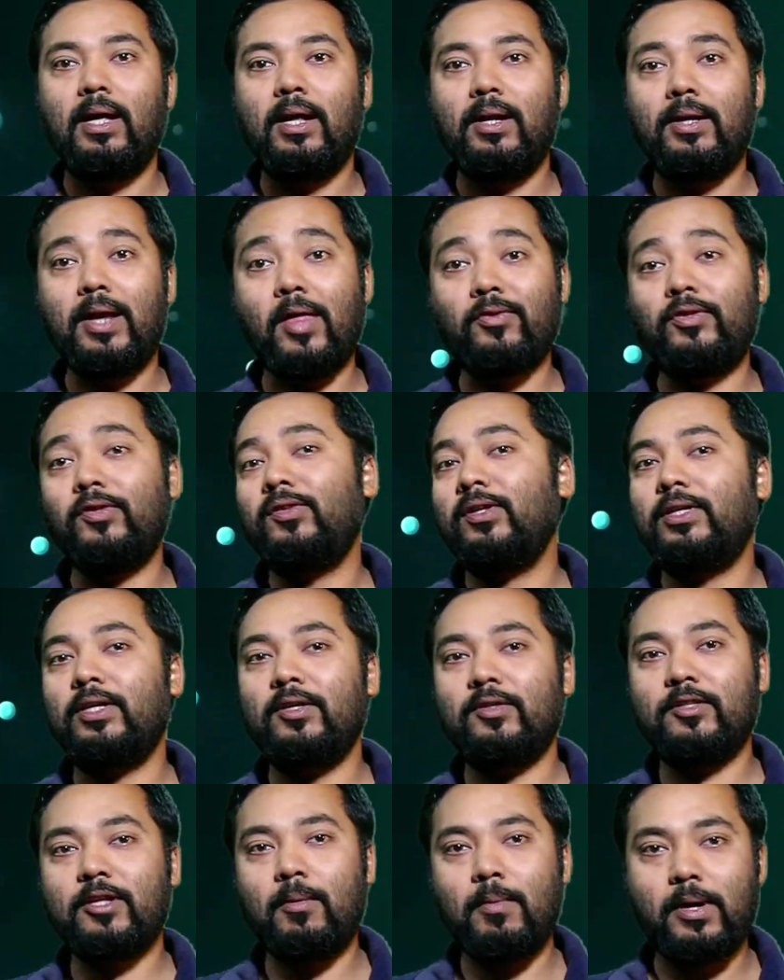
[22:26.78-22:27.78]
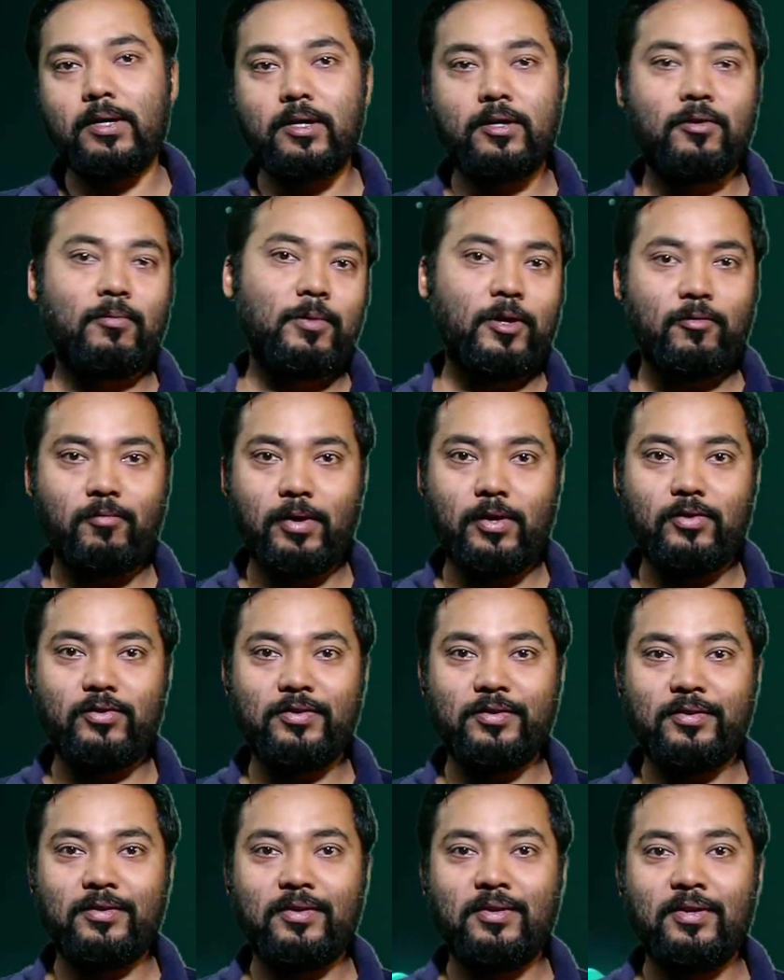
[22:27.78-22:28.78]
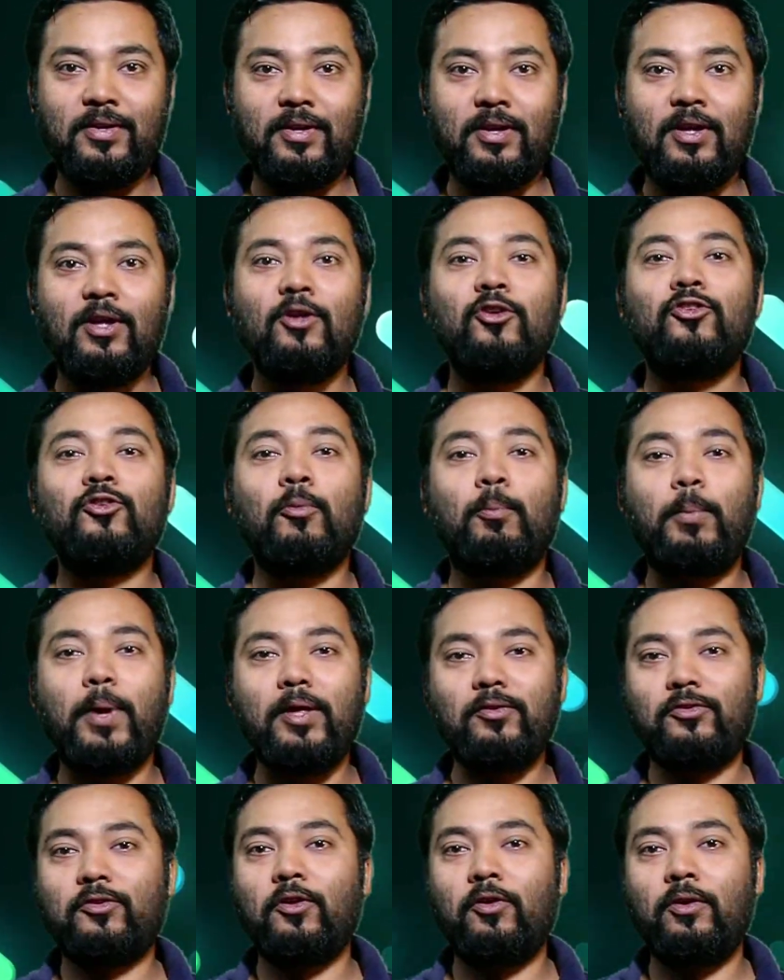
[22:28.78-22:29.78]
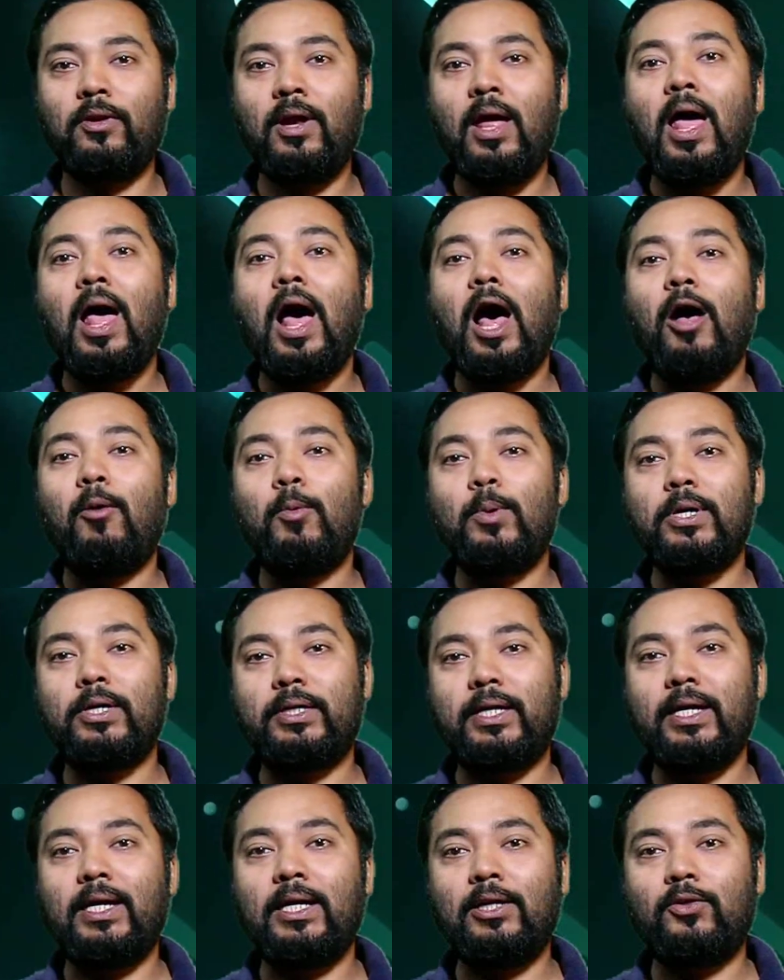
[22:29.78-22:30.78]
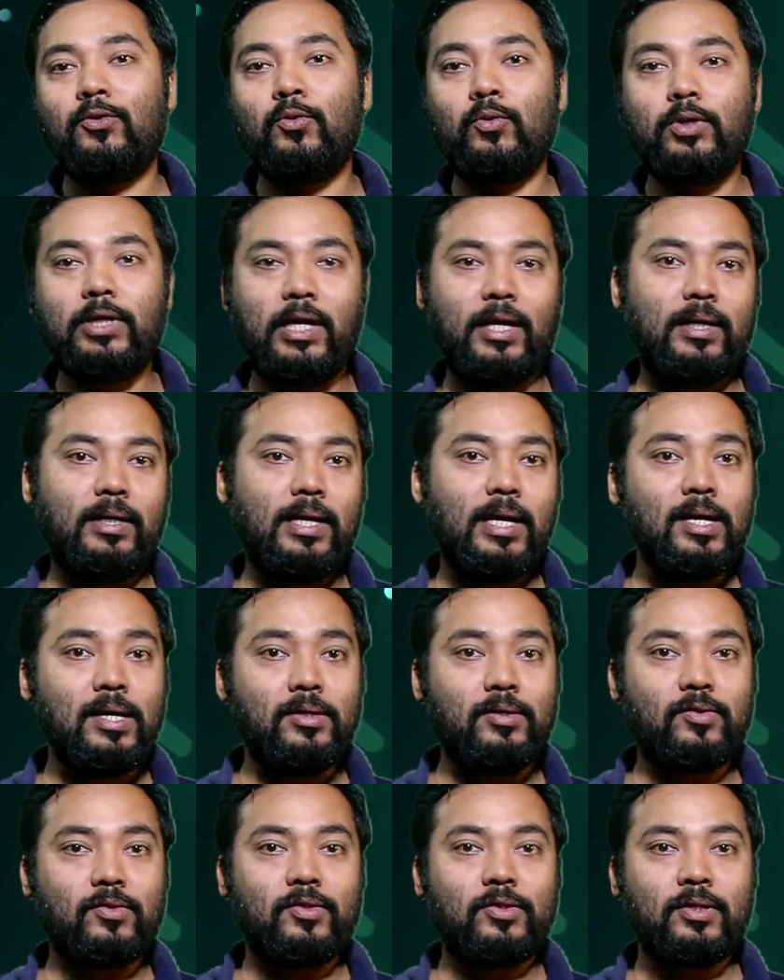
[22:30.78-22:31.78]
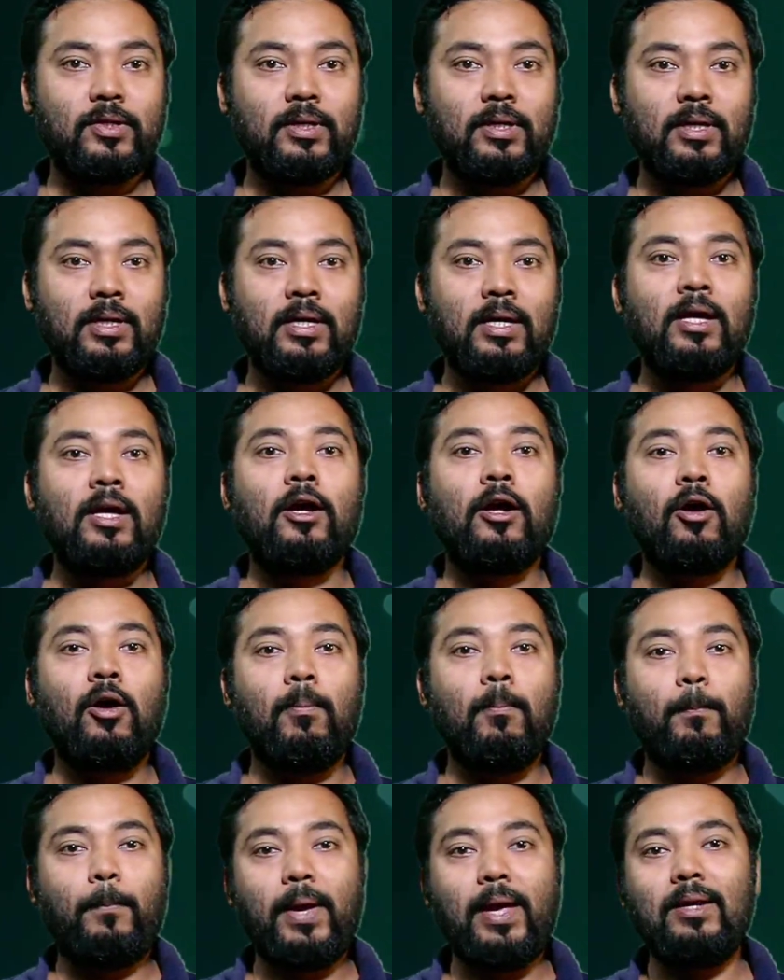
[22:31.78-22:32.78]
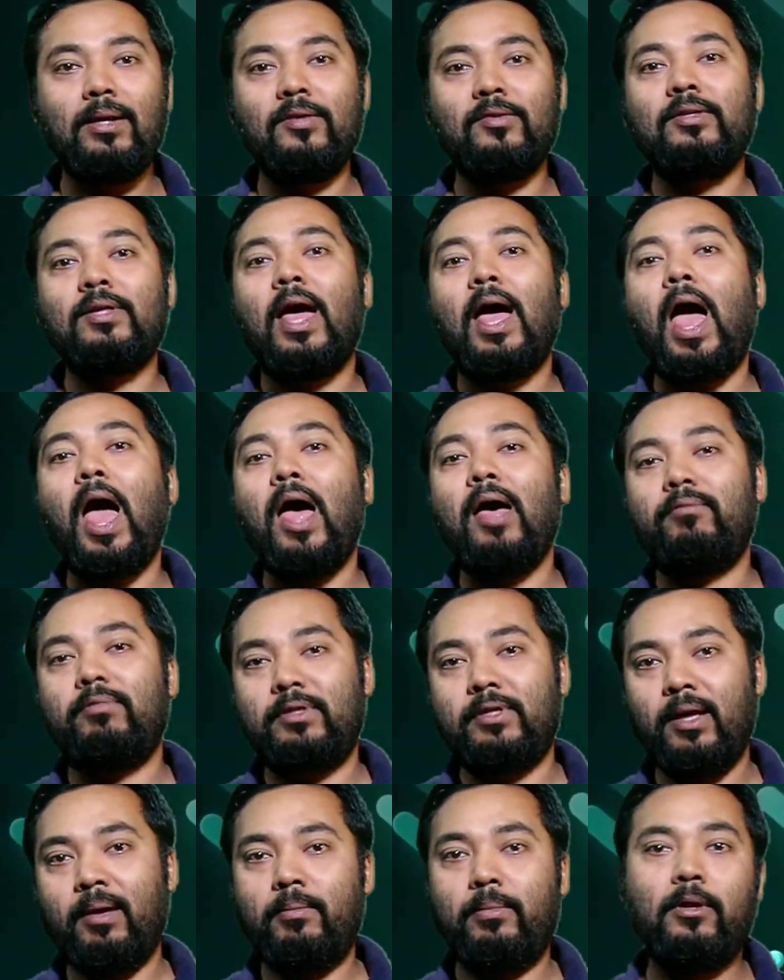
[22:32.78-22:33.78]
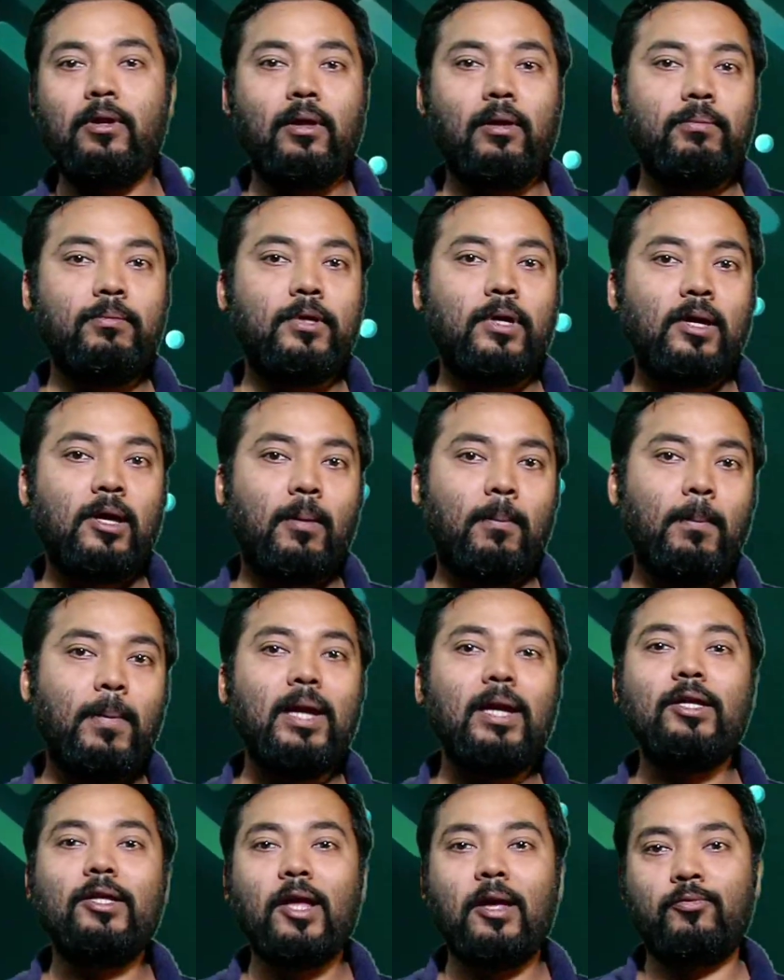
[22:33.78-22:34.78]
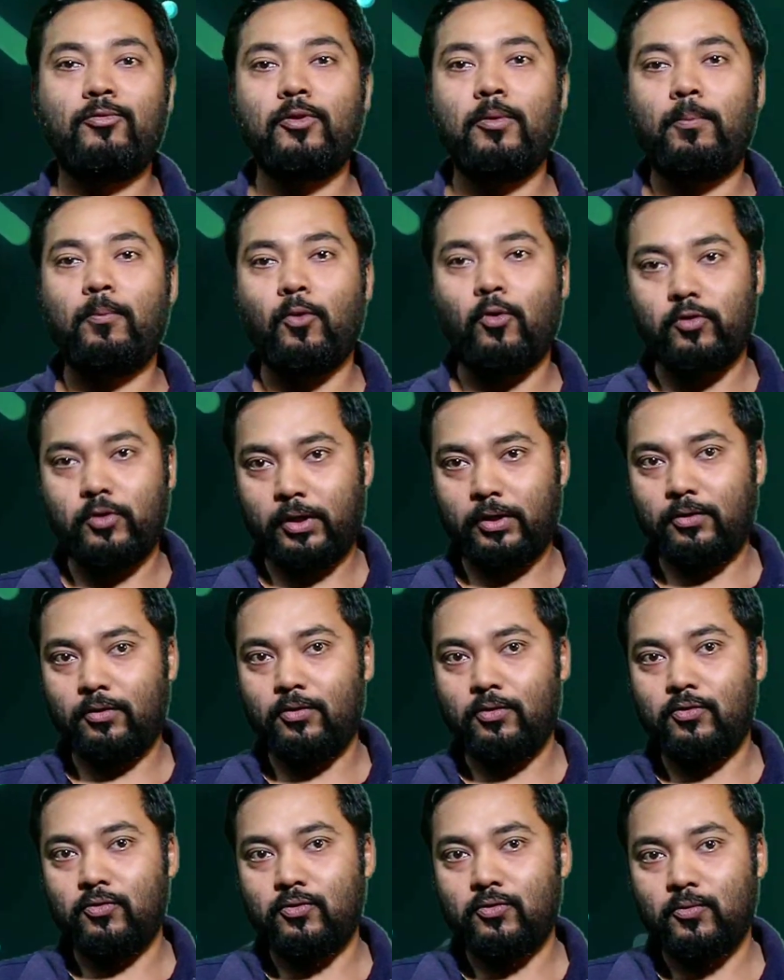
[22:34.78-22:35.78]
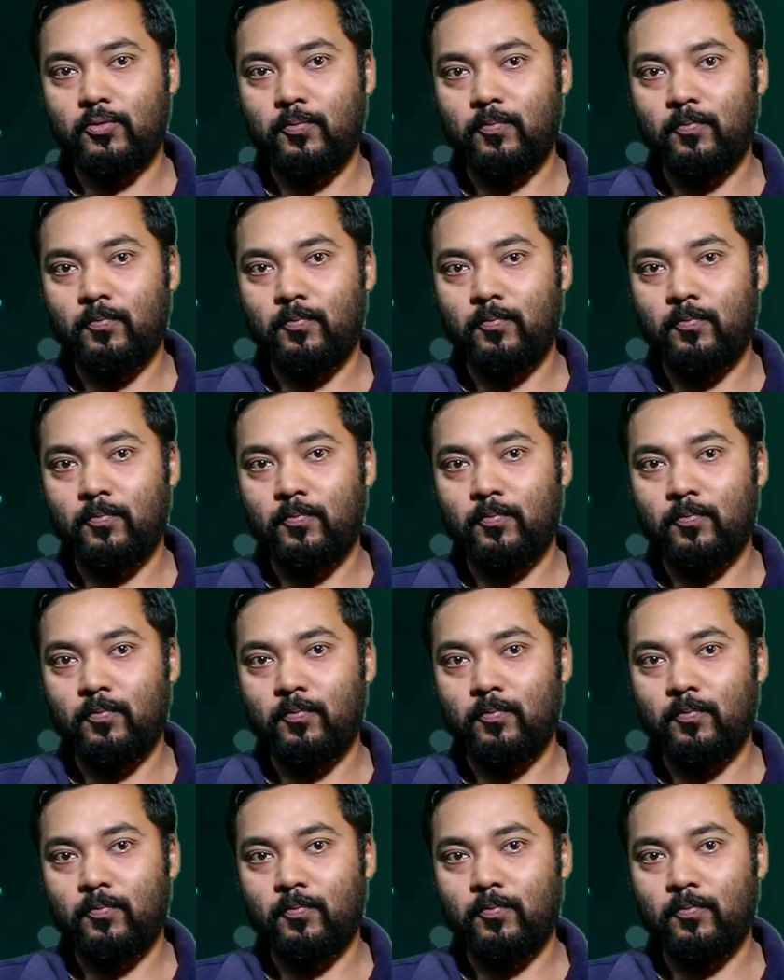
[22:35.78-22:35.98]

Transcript: Necessity is the mother of invention. So based on our day-to-day needs, companies have developed many types of projectors.